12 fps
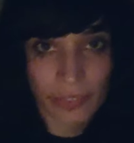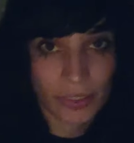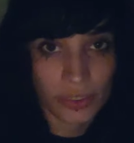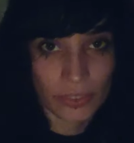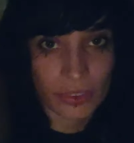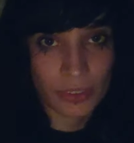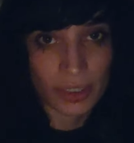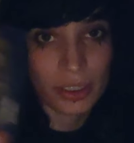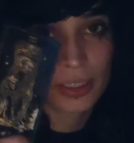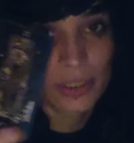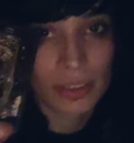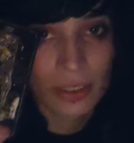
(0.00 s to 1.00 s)
of
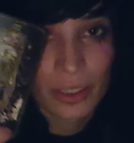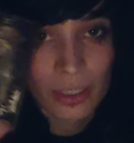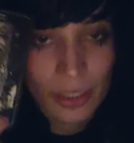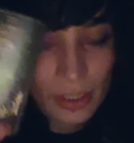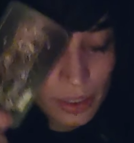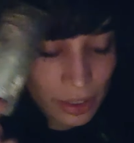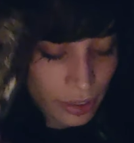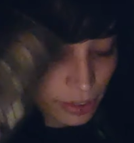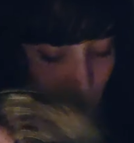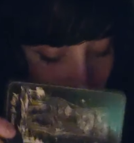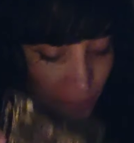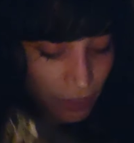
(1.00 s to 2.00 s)
Swords.
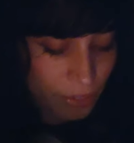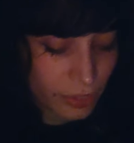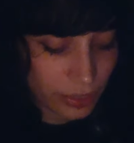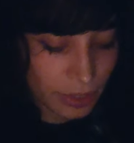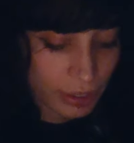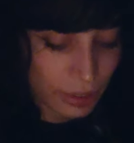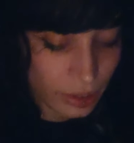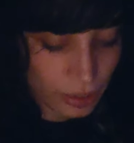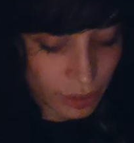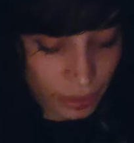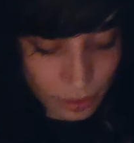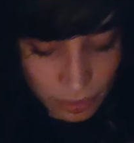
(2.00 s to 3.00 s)
Cut off the
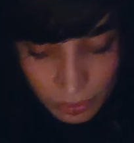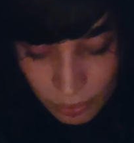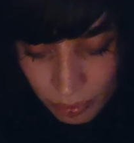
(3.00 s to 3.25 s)
narcissist.